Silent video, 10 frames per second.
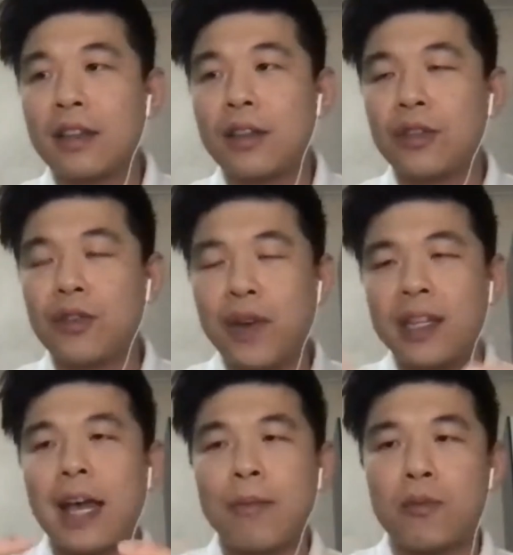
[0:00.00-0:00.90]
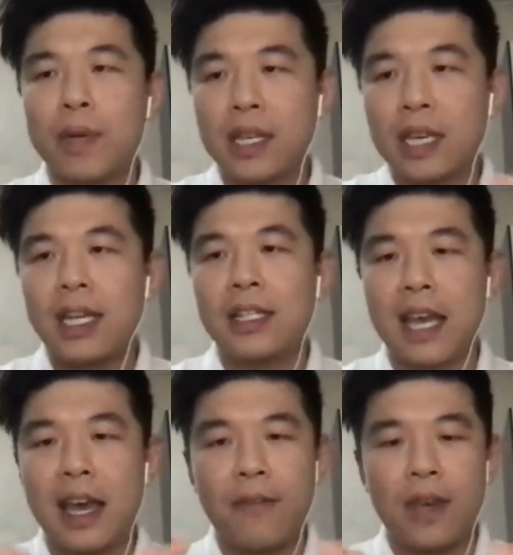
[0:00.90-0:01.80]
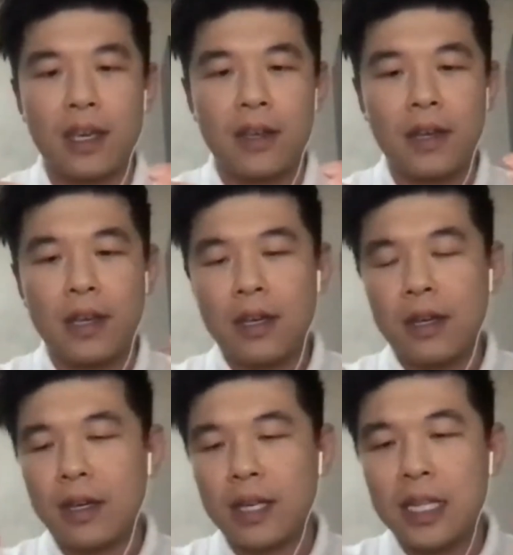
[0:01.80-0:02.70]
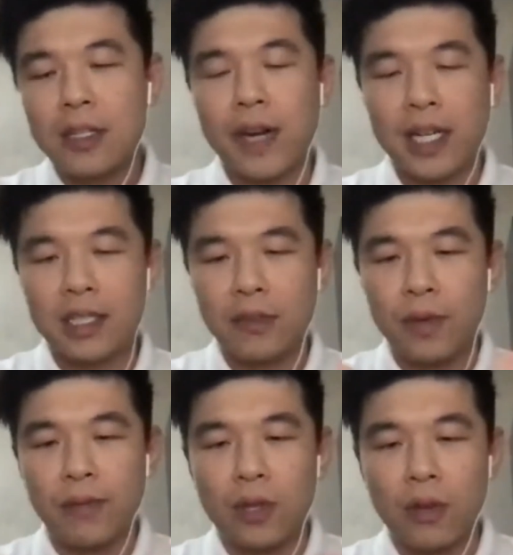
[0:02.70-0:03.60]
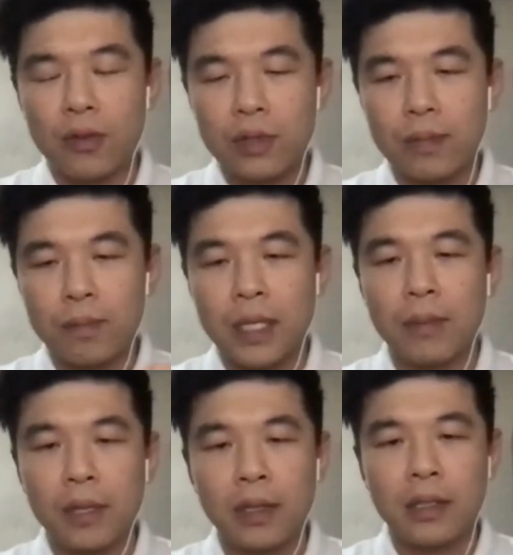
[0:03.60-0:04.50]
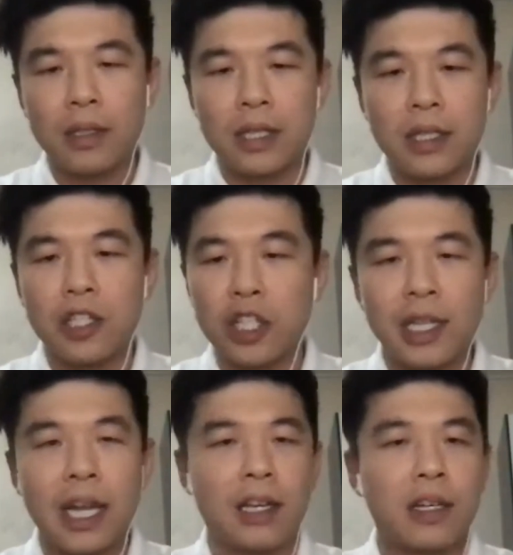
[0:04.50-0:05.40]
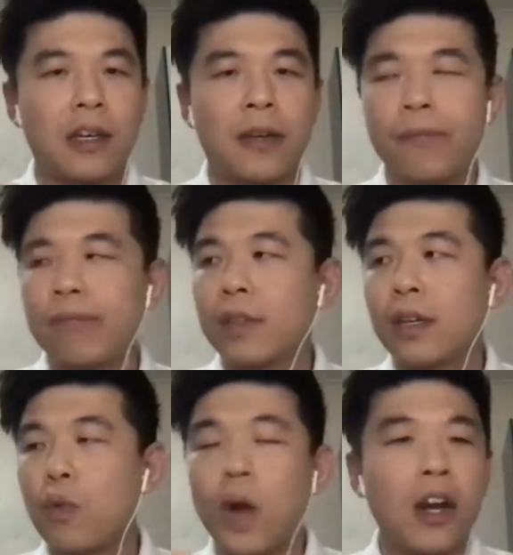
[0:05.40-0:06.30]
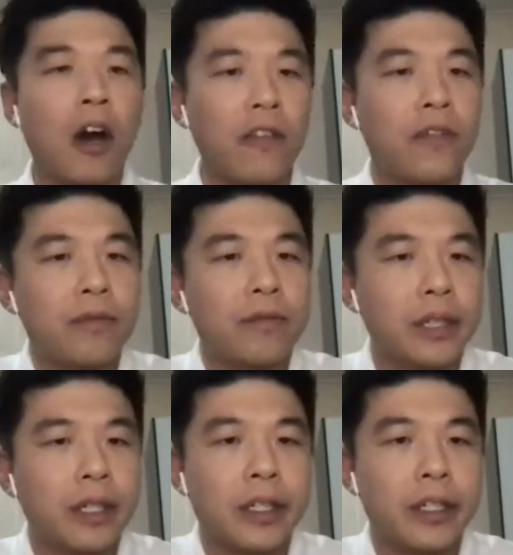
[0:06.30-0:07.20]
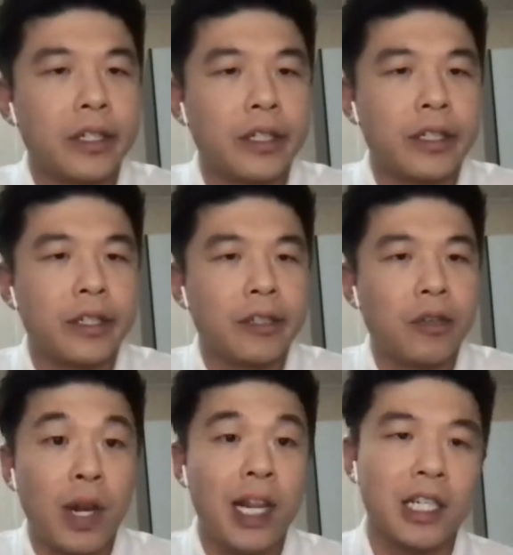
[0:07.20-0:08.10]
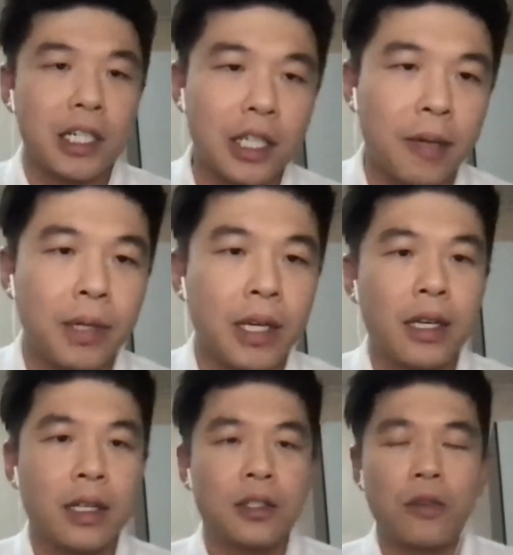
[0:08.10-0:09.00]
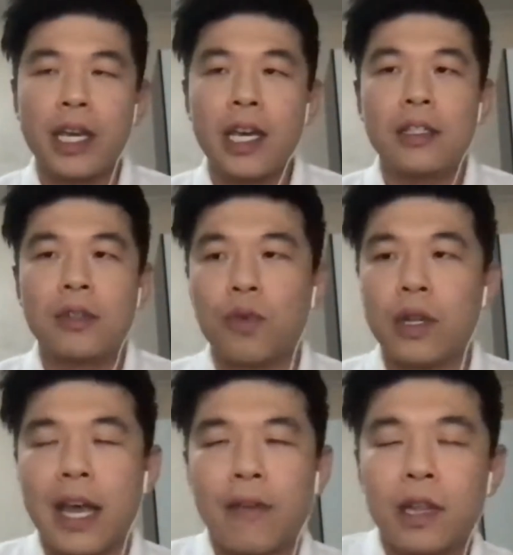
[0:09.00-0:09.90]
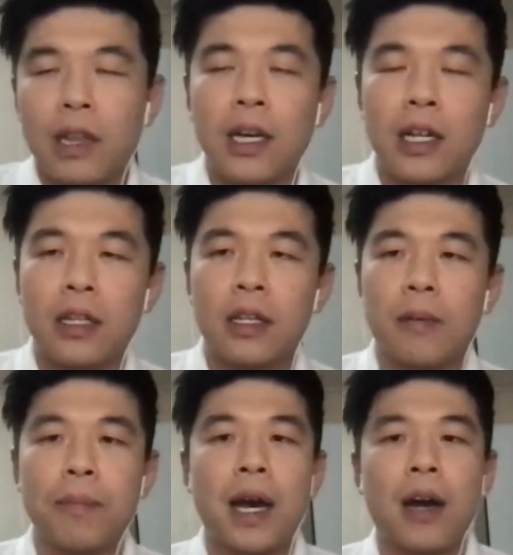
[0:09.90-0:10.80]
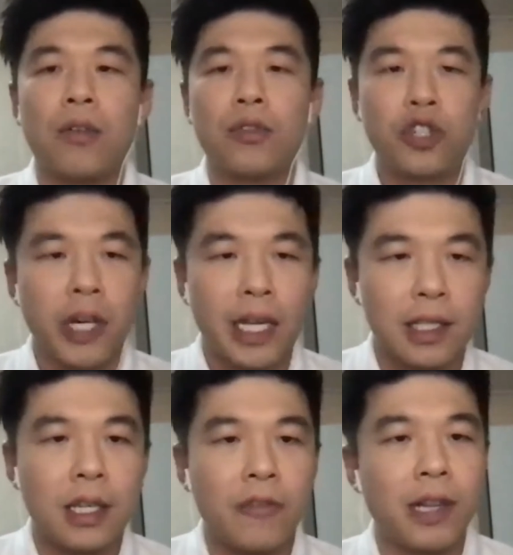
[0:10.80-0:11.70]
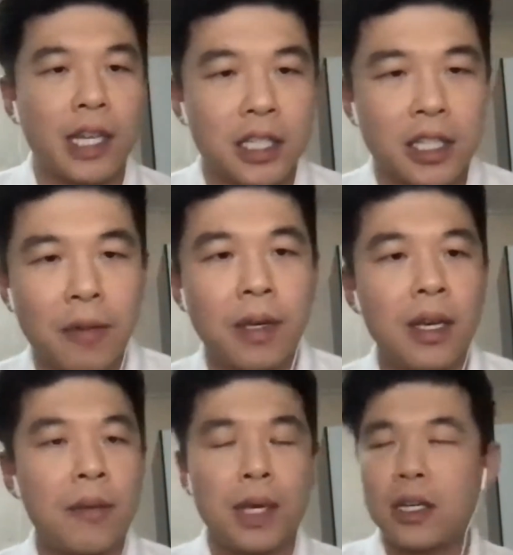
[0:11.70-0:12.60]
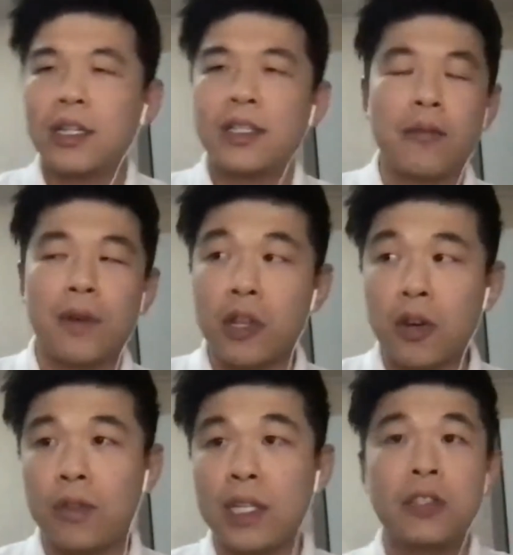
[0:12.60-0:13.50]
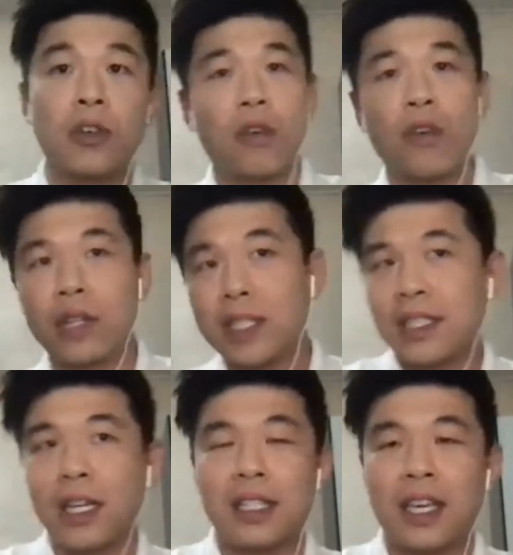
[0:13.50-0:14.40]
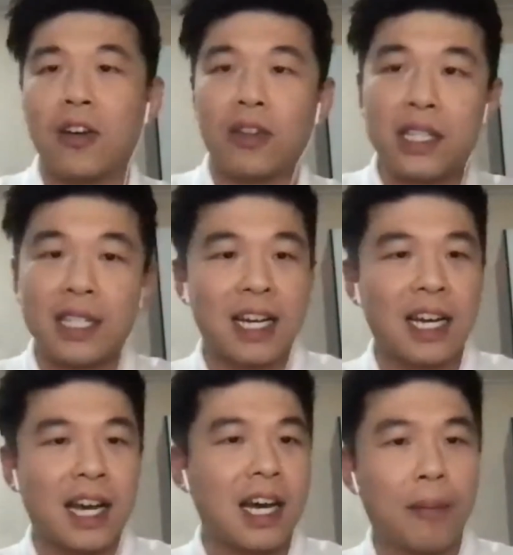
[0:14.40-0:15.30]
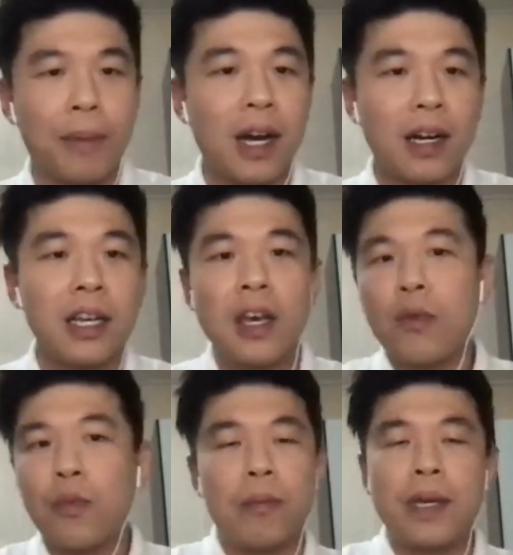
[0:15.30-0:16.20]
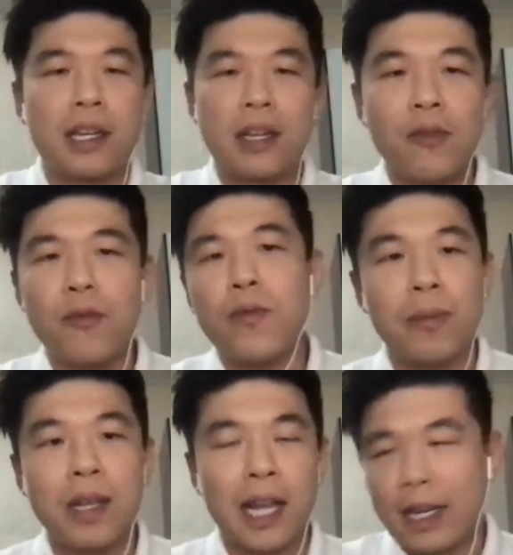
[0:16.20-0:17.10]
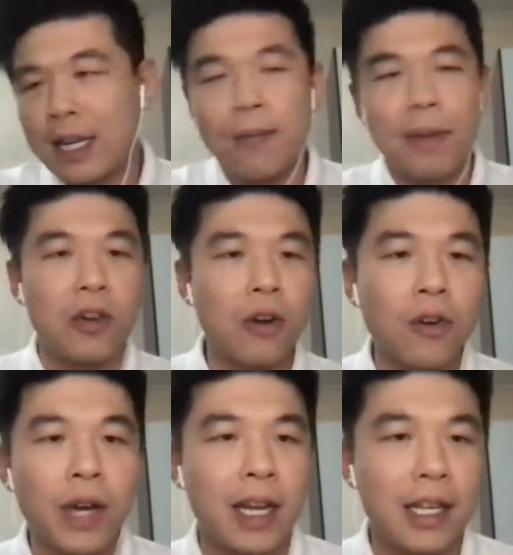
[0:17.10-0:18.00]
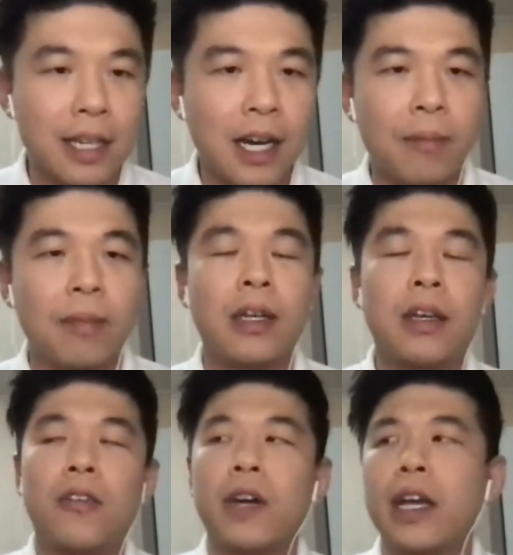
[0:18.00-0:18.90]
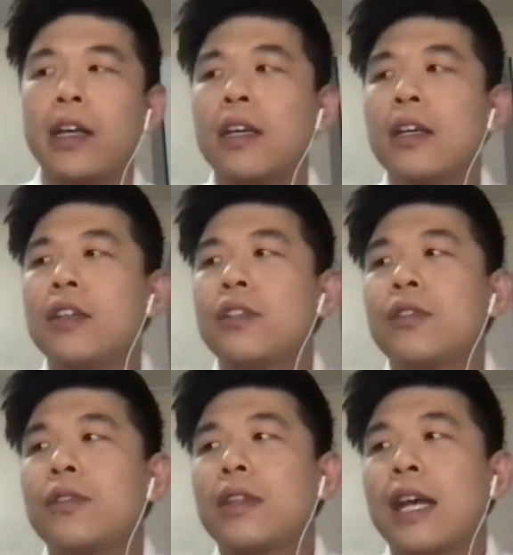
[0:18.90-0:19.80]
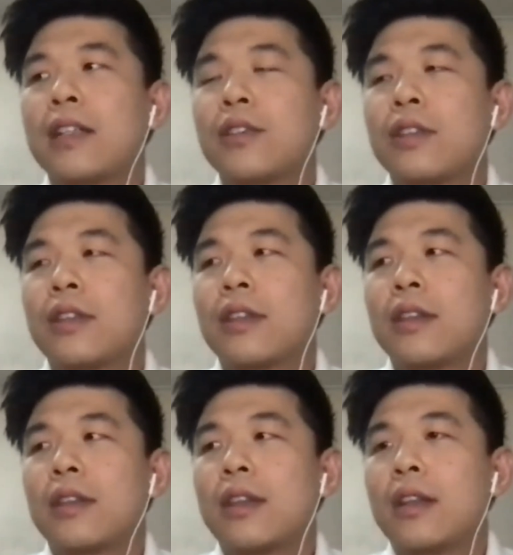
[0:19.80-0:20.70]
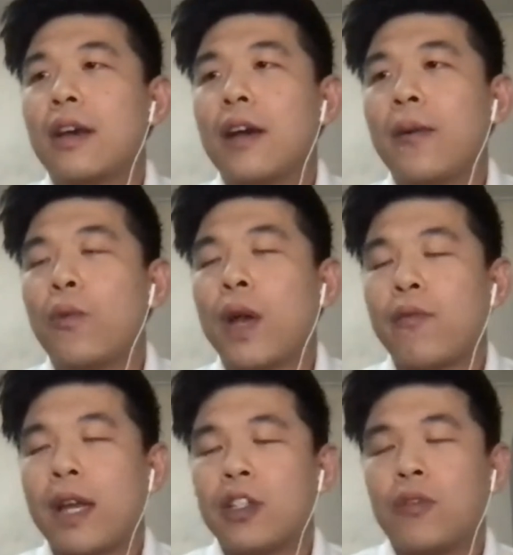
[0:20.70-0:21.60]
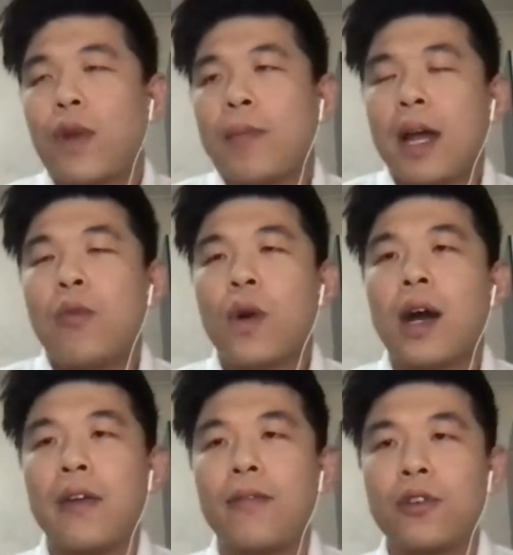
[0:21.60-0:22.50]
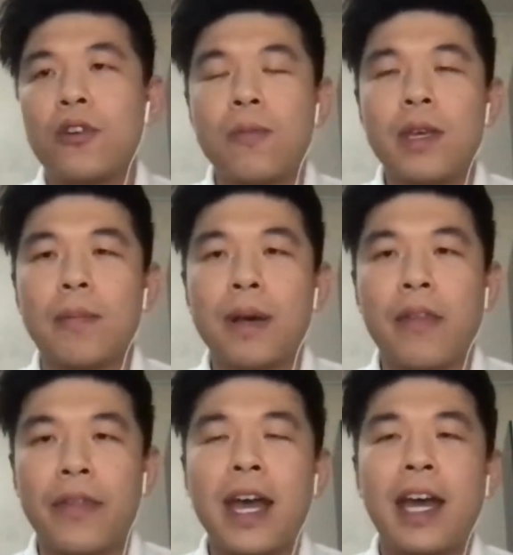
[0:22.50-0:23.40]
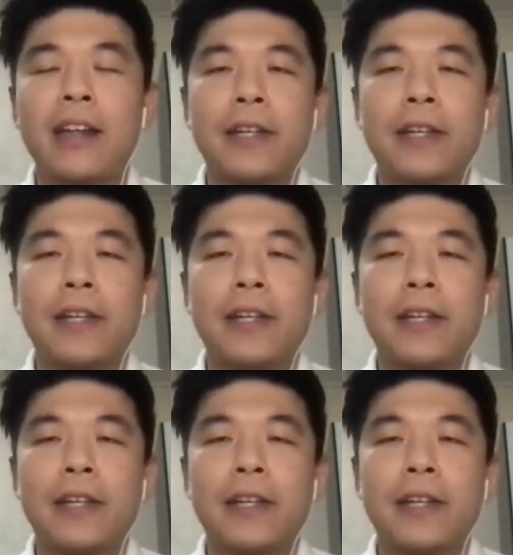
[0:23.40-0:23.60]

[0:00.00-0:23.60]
during that moment, kids having interaction with those people is just like a one-off a relationship. So kids would never learn about trust in relationship because they will know this koko, this jeje, or this kakak abang will be like come and go anytime, right? So that's when my wife told me about that.